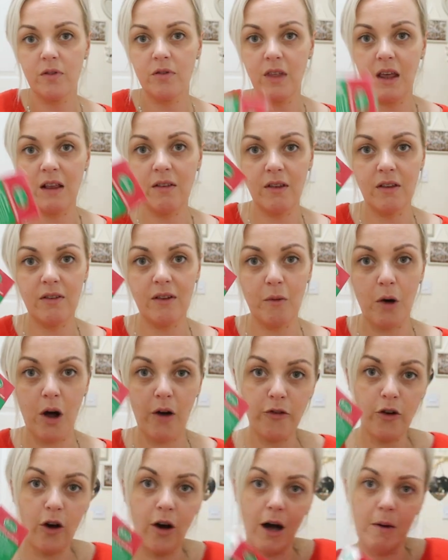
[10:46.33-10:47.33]
This is what
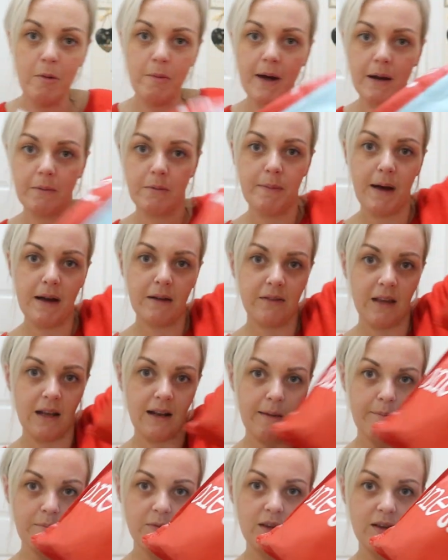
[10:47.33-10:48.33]
I've got out of a bag. The bag's then
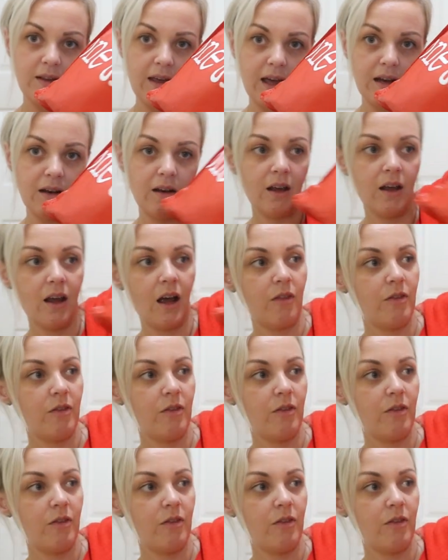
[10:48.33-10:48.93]
empty then.